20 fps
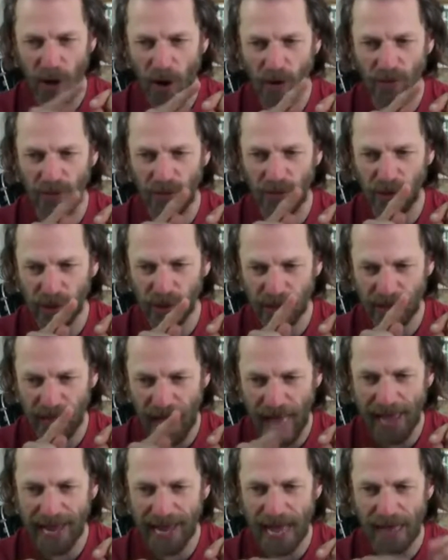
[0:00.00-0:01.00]
on the
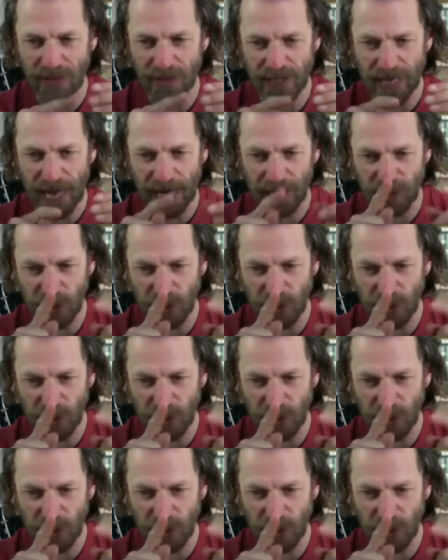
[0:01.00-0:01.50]
Hangout saying,